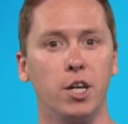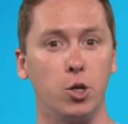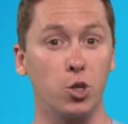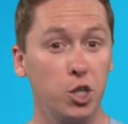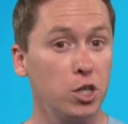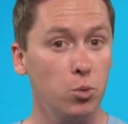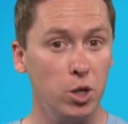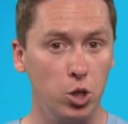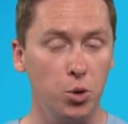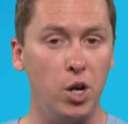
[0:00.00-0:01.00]
You're good to
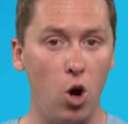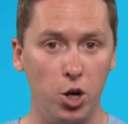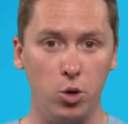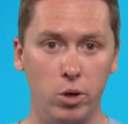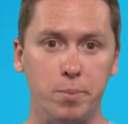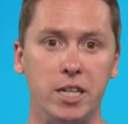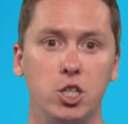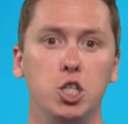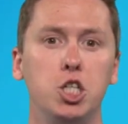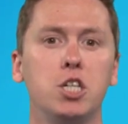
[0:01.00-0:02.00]
include it on your
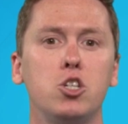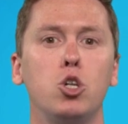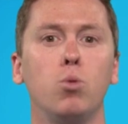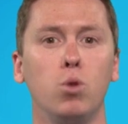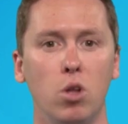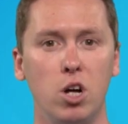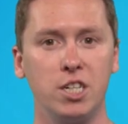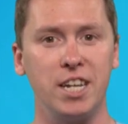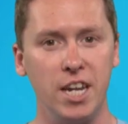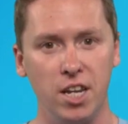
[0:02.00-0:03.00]
image, just don't
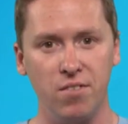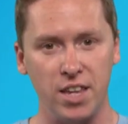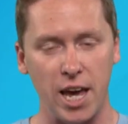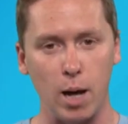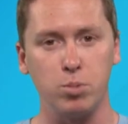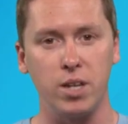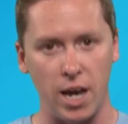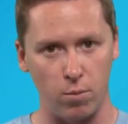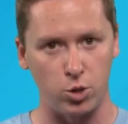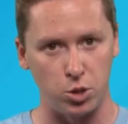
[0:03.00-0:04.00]
launch any of the apps
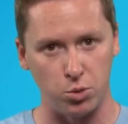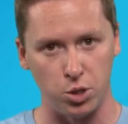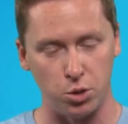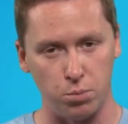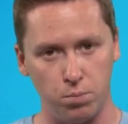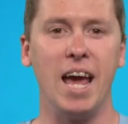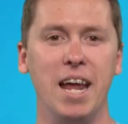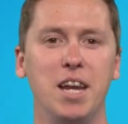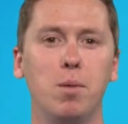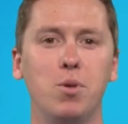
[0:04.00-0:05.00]
after you do.
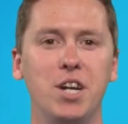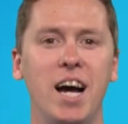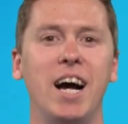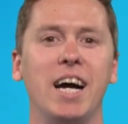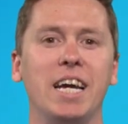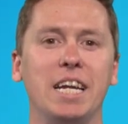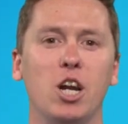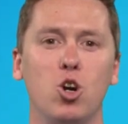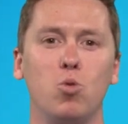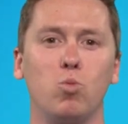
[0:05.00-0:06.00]
And number
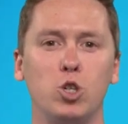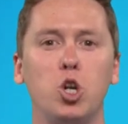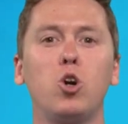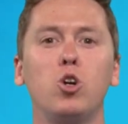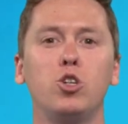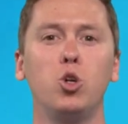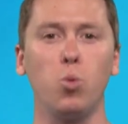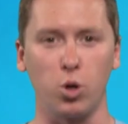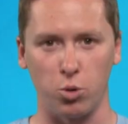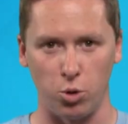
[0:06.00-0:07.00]
nine, return to
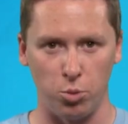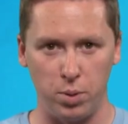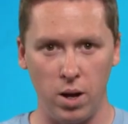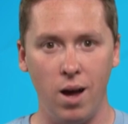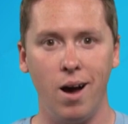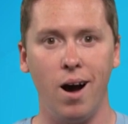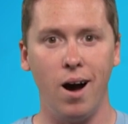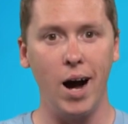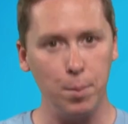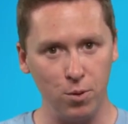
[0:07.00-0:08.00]
workgroup.
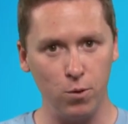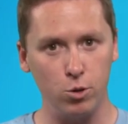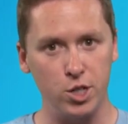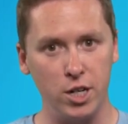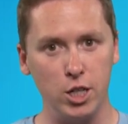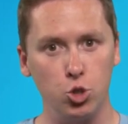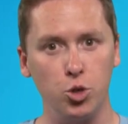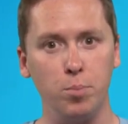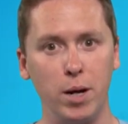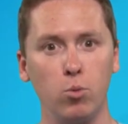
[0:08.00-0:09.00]
I prefer to not
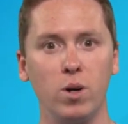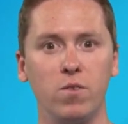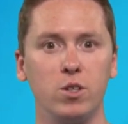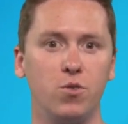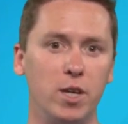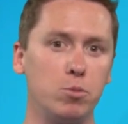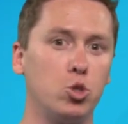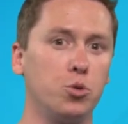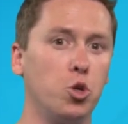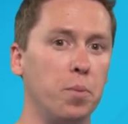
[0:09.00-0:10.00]
join my reference VMs
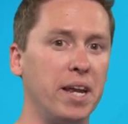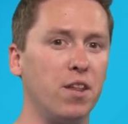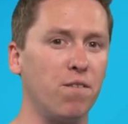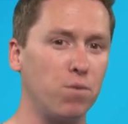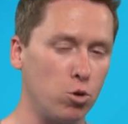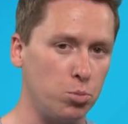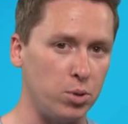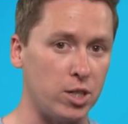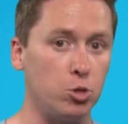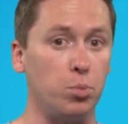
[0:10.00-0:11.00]
to a domain in the first
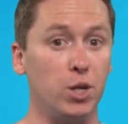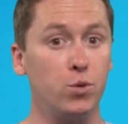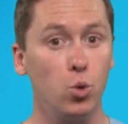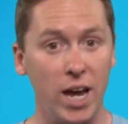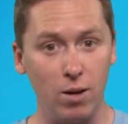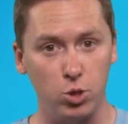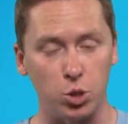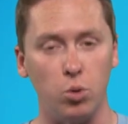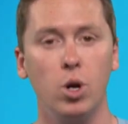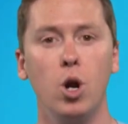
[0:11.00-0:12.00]
place, but if you have
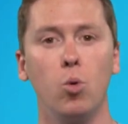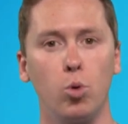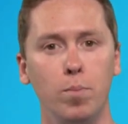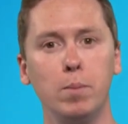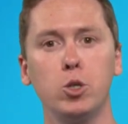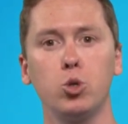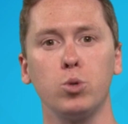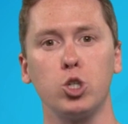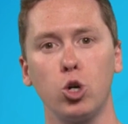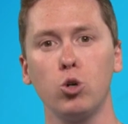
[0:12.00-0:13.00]
to, remember to
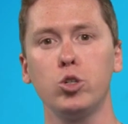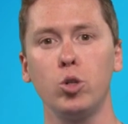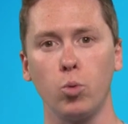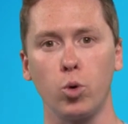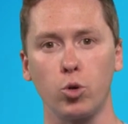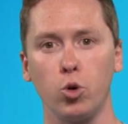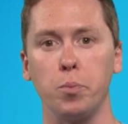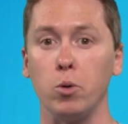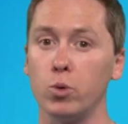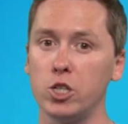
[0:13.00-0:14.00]
return to a
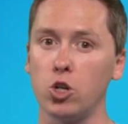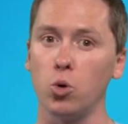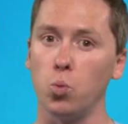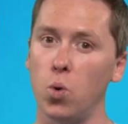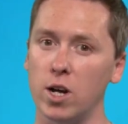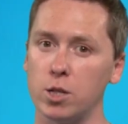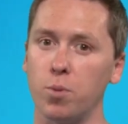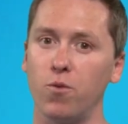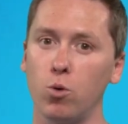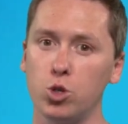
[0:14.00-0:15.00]
workgroup and restart once
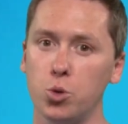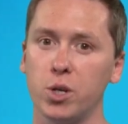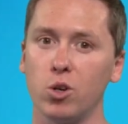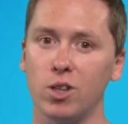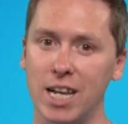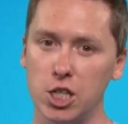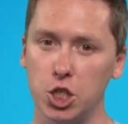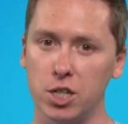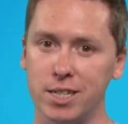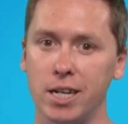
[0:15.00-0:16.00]
before doing your last
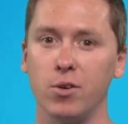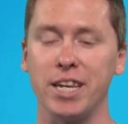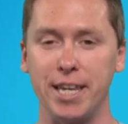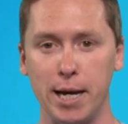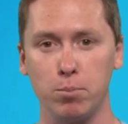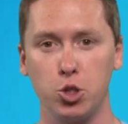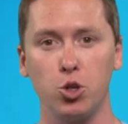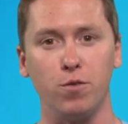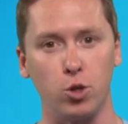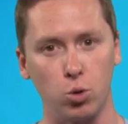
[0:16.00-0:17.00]
shutdown and capture
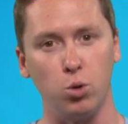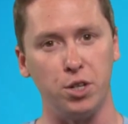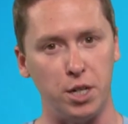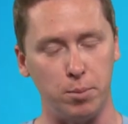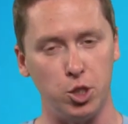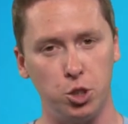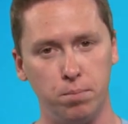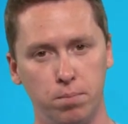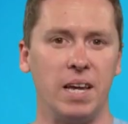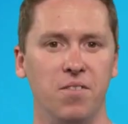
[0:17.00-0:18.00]
of your golden image.
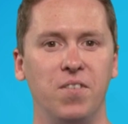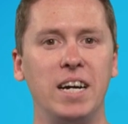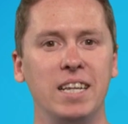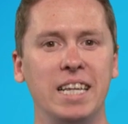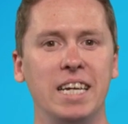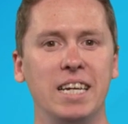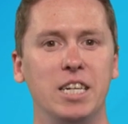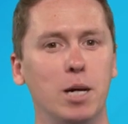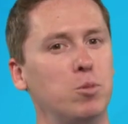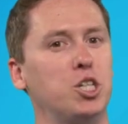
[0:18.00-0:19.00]
And finally,
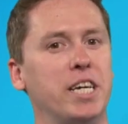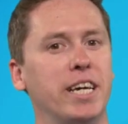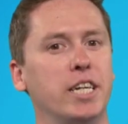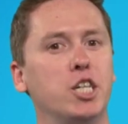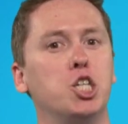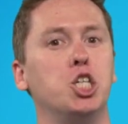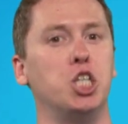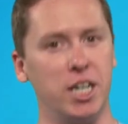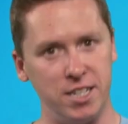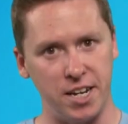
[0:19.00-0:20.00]
number 10,
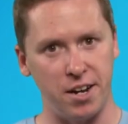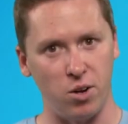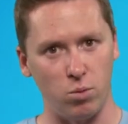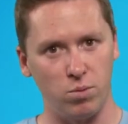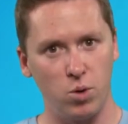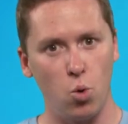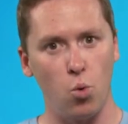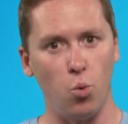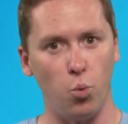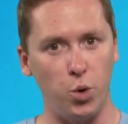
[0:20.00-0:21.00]
shut down.
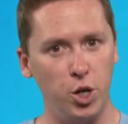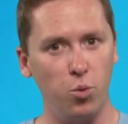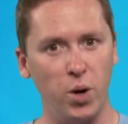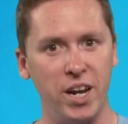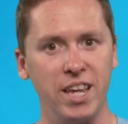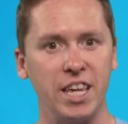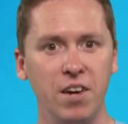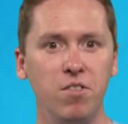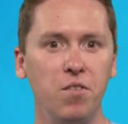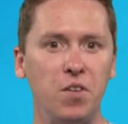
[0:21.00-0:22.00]
When you're ready,
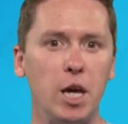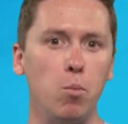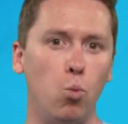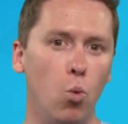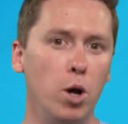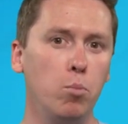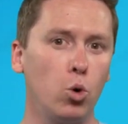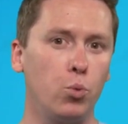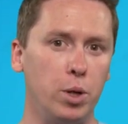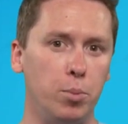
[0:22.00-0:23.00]
give the VM one
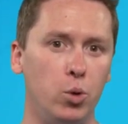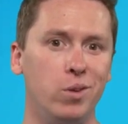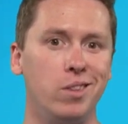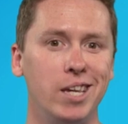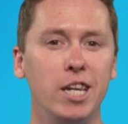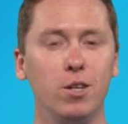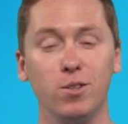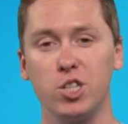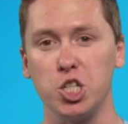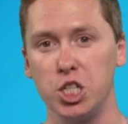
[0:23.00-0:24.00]
more reboot, then
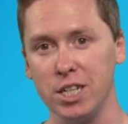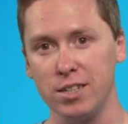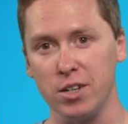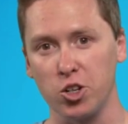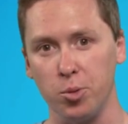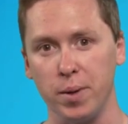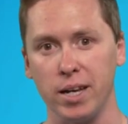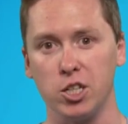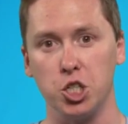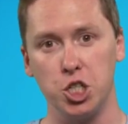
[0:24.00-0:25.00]
use the shutdown
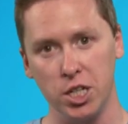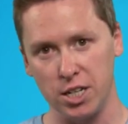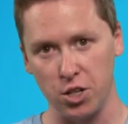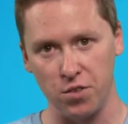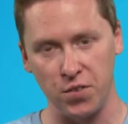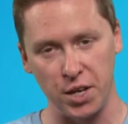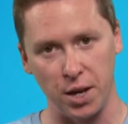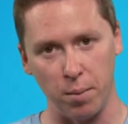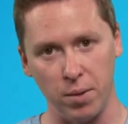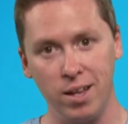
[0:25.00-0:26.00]
command to shut down the
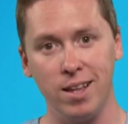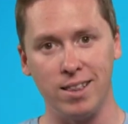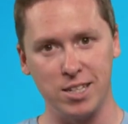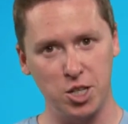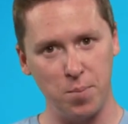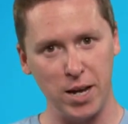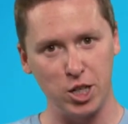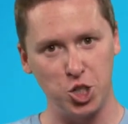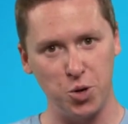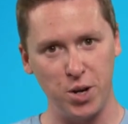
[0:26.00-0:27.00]
VM. This
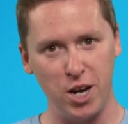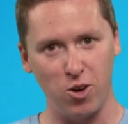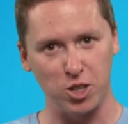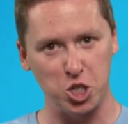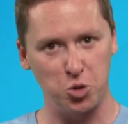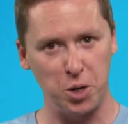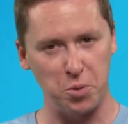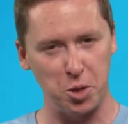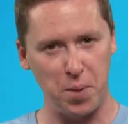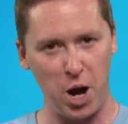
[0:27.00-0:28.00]
command is shown here on the screen
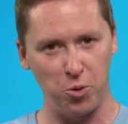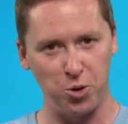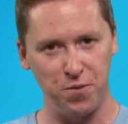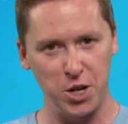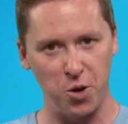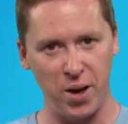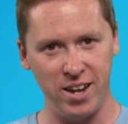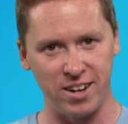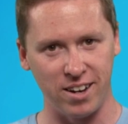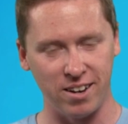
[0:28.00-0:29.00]
with the power of video
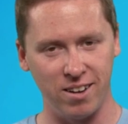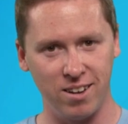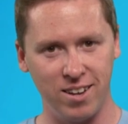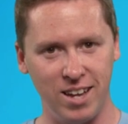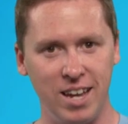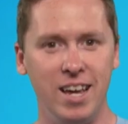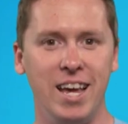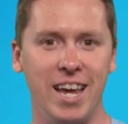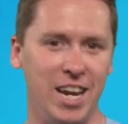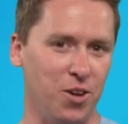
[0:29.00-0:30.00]
editing.
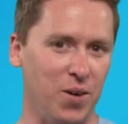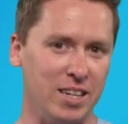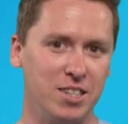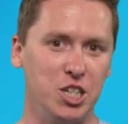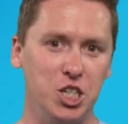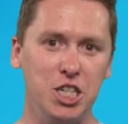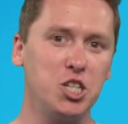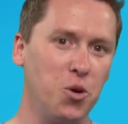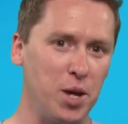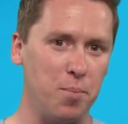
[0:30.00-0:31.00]
Anyways,
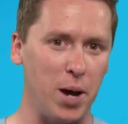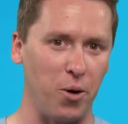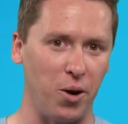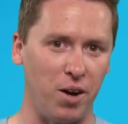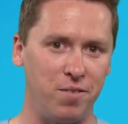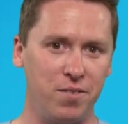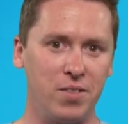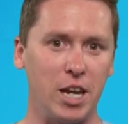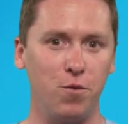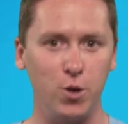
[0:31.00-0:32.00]
just don't hit power off.
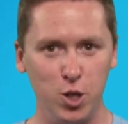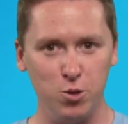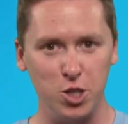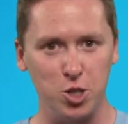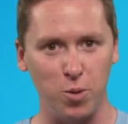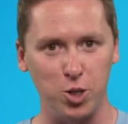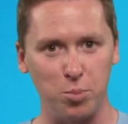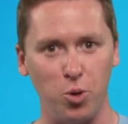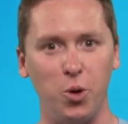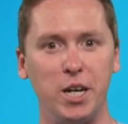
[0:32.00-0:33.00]
And if you're using Smart
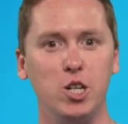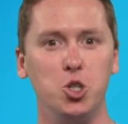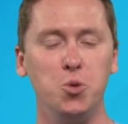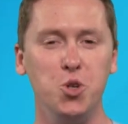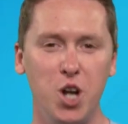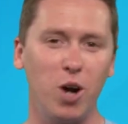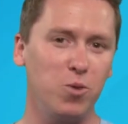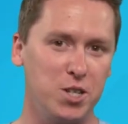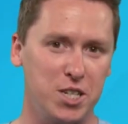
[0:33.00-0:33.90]
Deploy, do not run